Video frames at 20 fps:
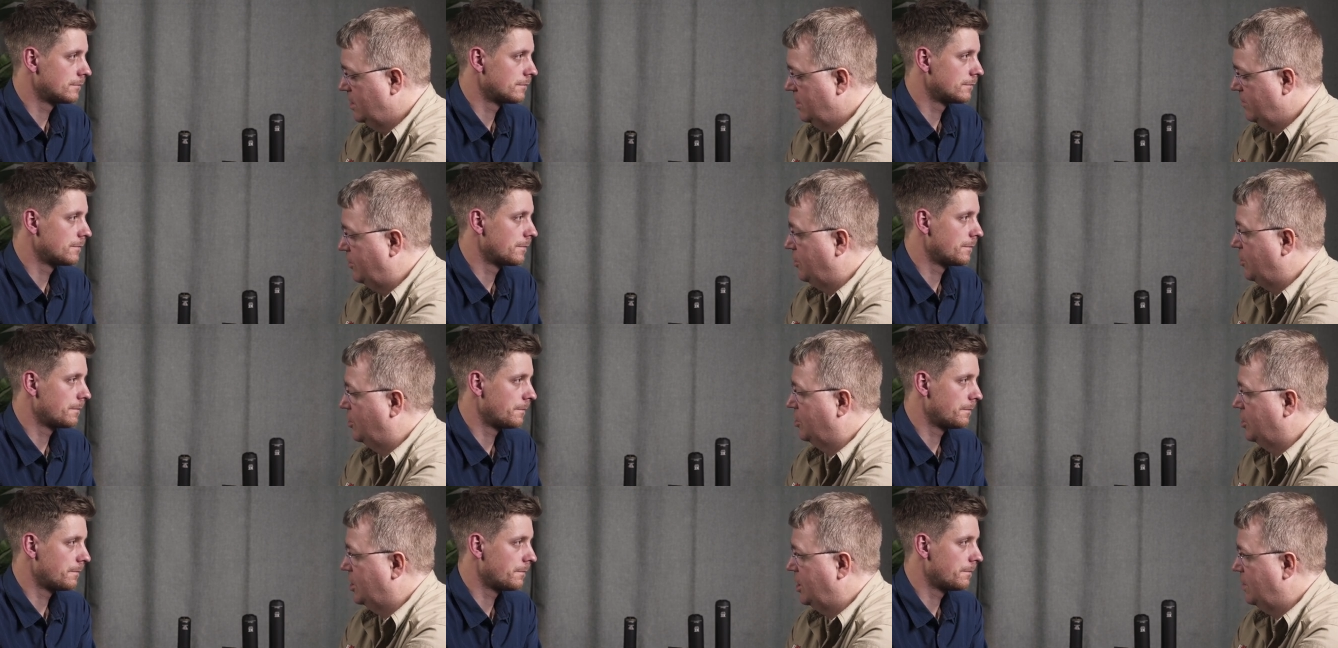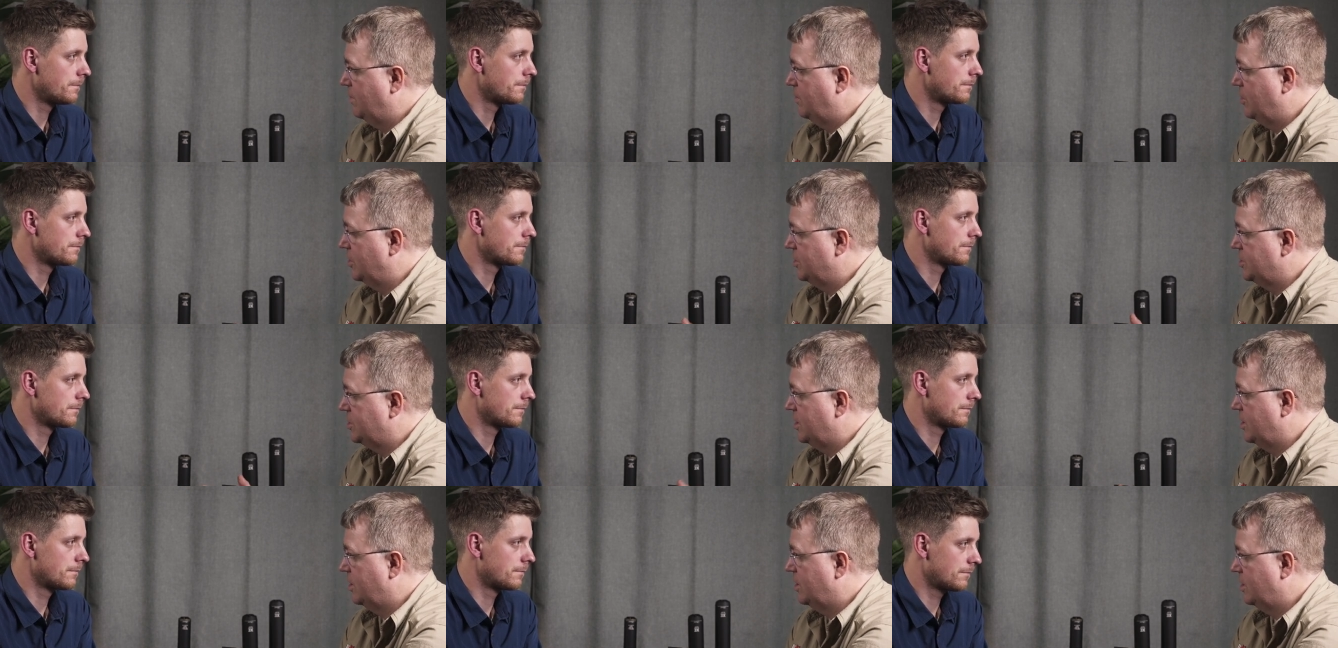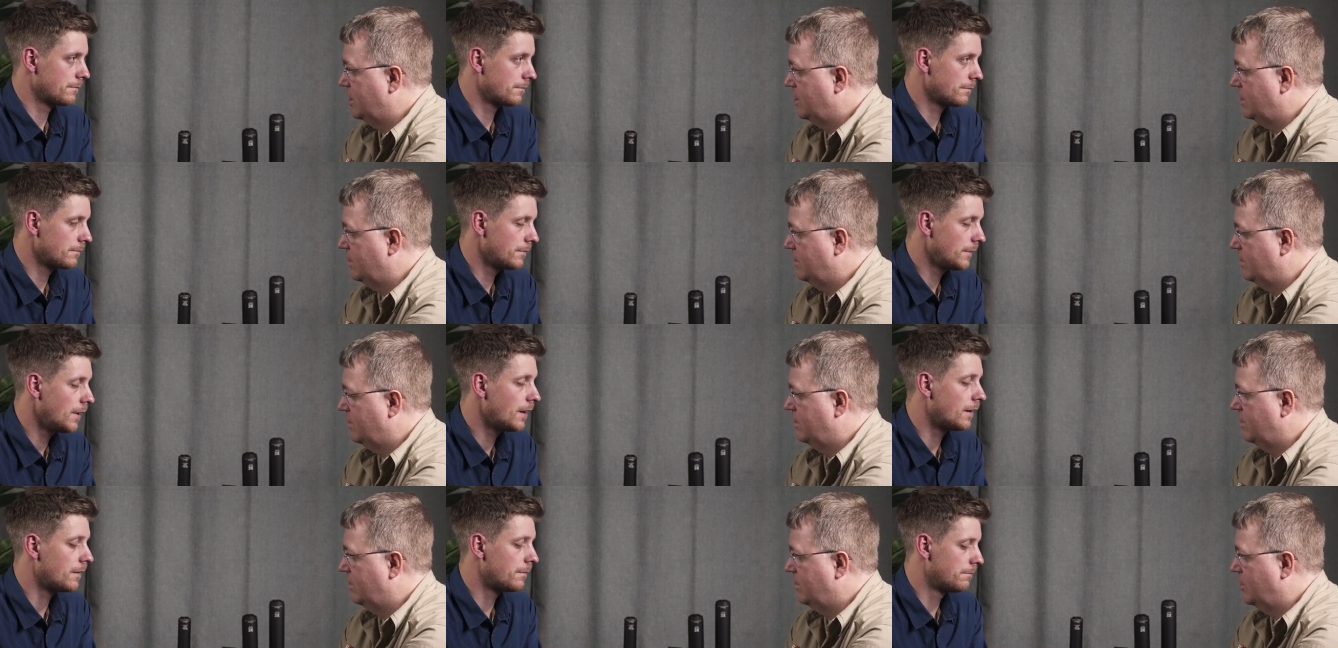Speaker 1: for dog keepers and
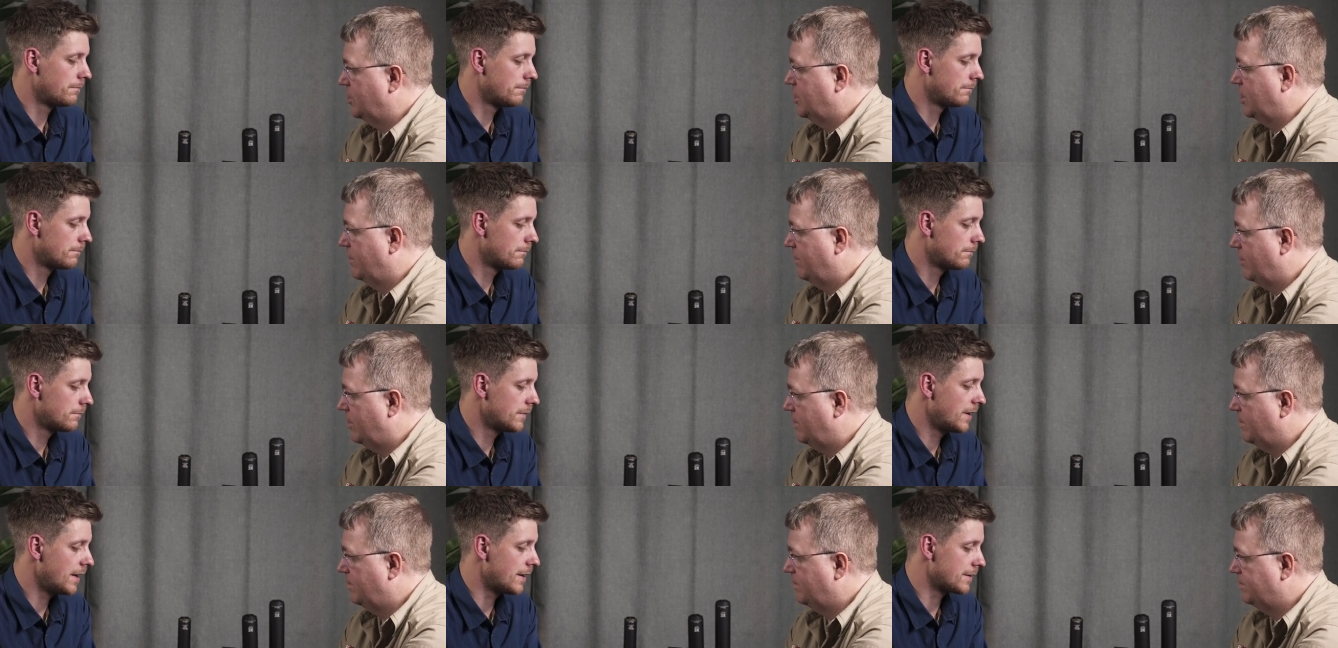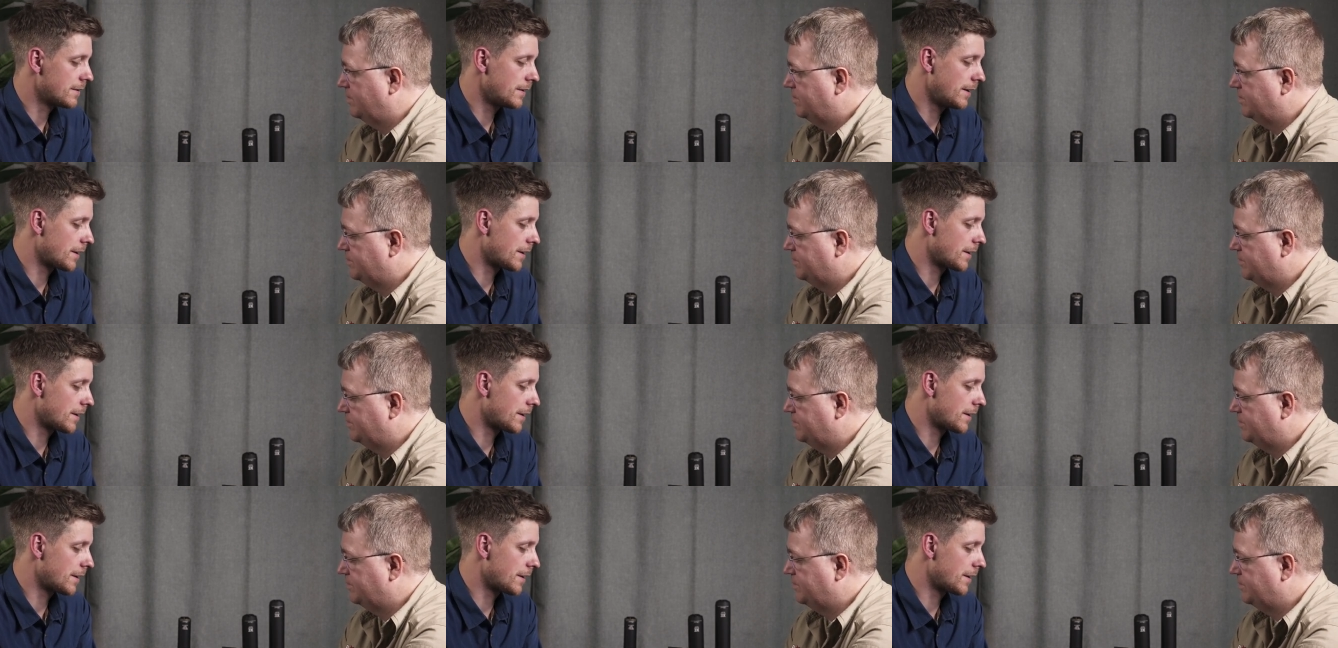yeah. whatever. Yeah, so